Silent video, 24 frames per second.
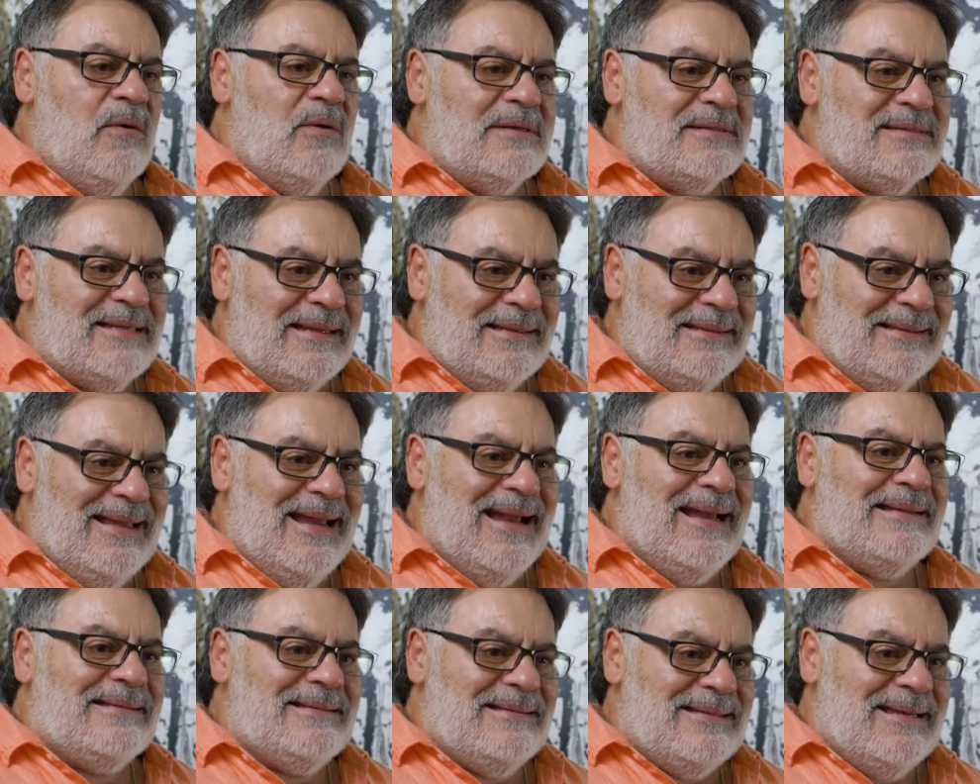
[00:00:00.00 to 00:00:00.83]
was at
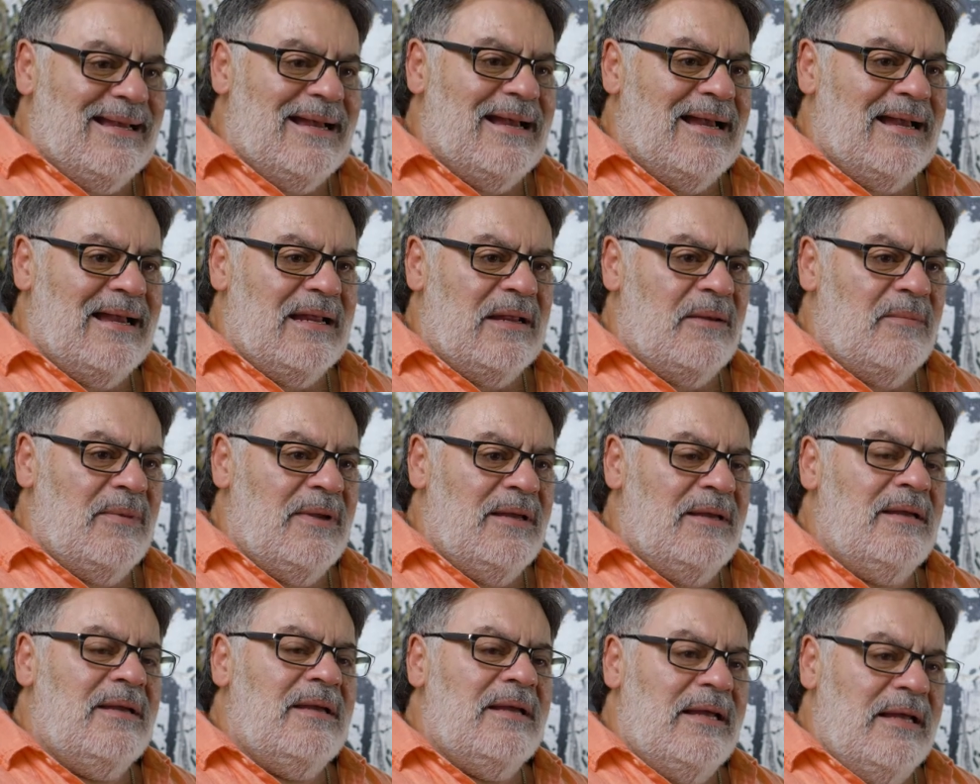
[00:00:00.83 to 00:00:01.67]
that time,
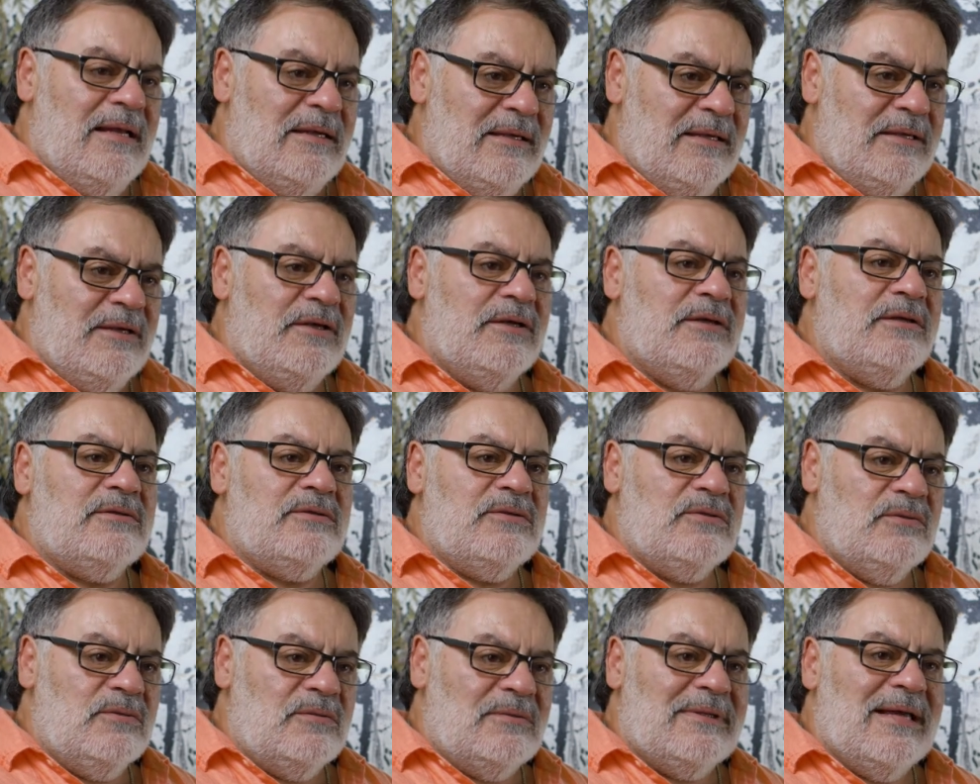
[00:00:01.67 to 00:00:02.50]
in the year
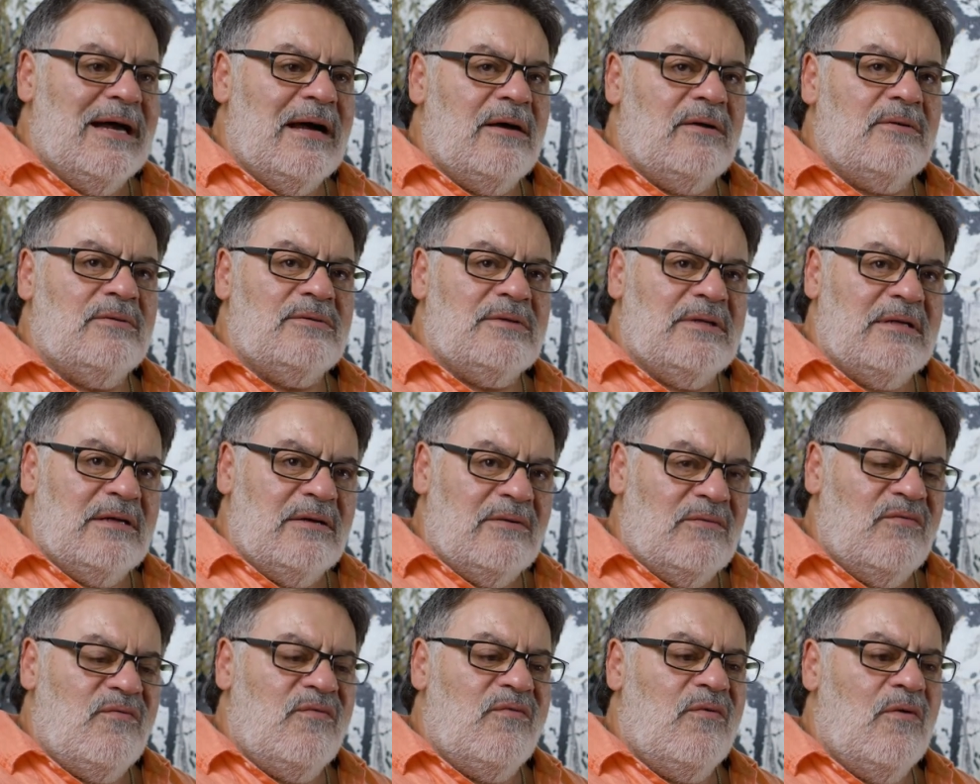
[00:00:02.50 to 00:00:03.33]

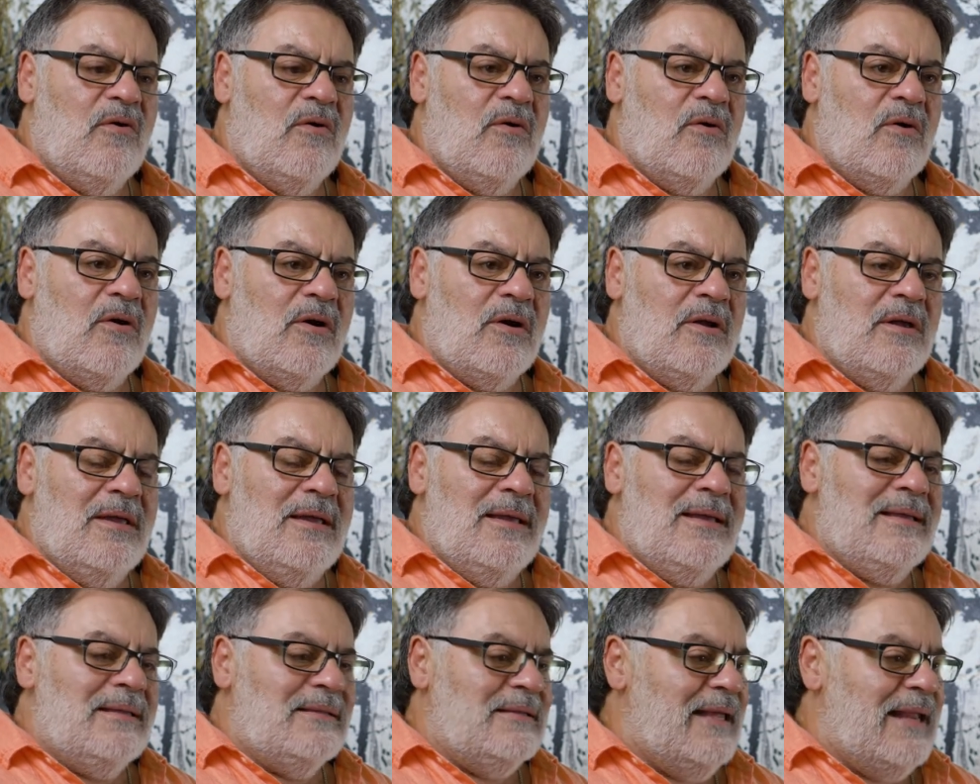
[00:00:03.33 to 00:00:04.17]
2004,
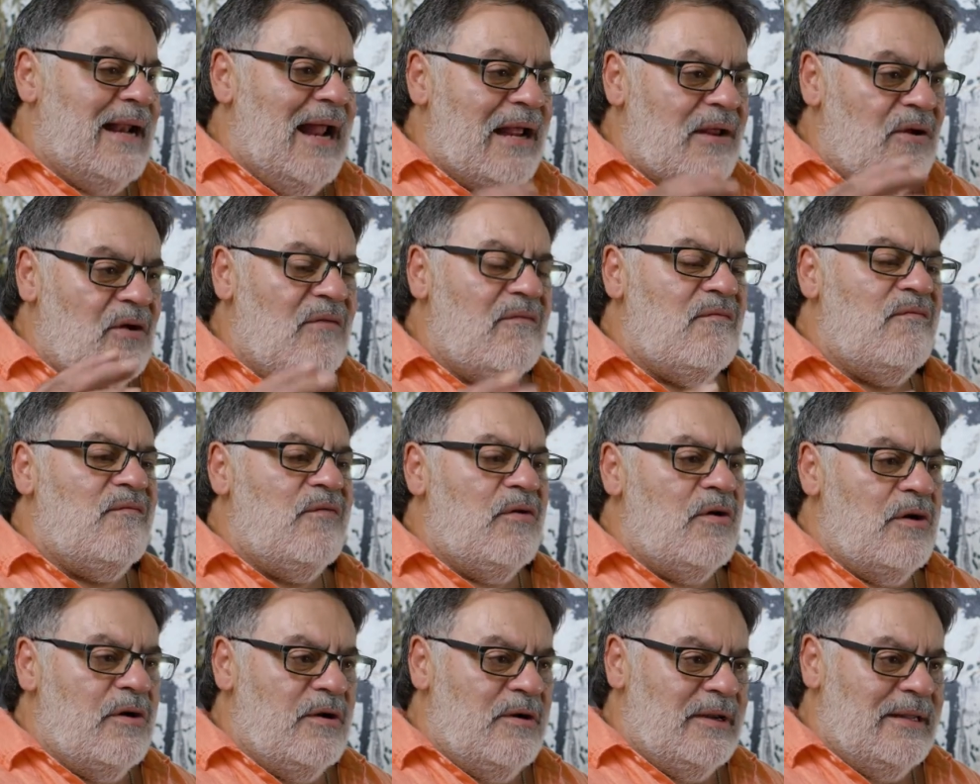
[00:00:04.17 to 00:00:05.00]
that I
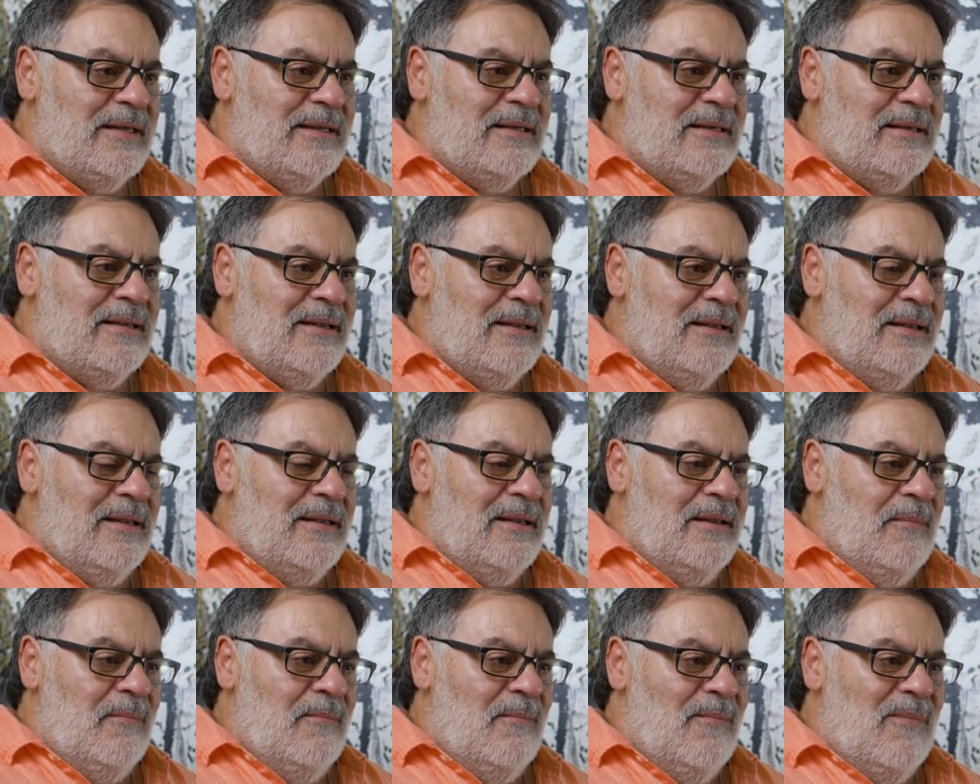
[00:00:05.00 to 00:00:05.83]
converted
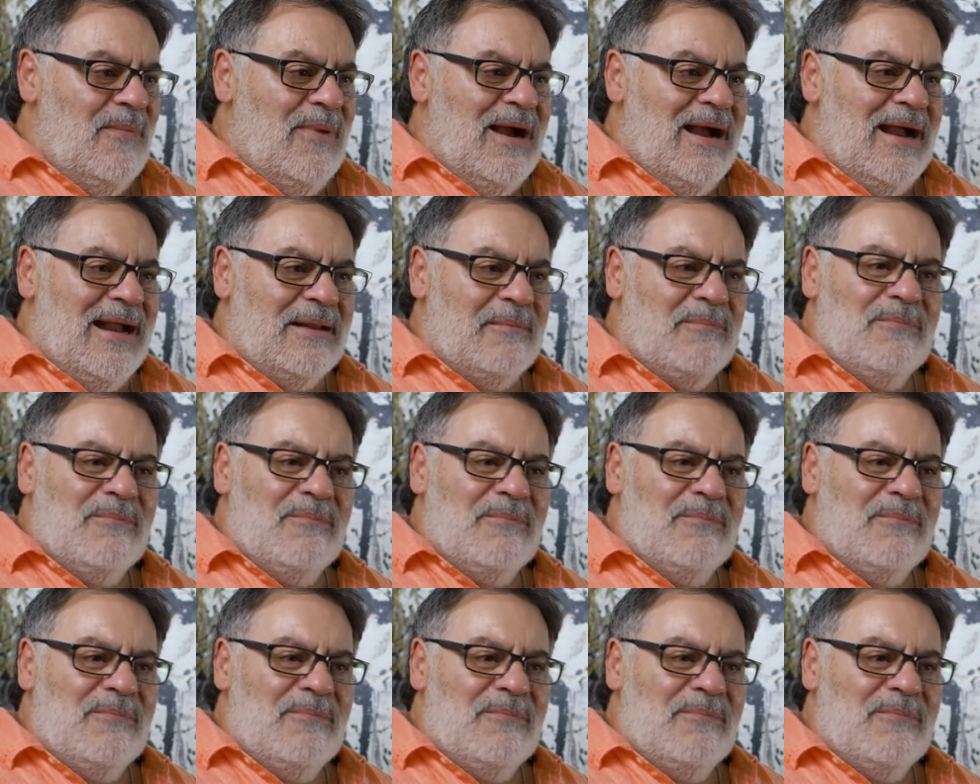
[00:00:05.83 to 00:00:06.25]
my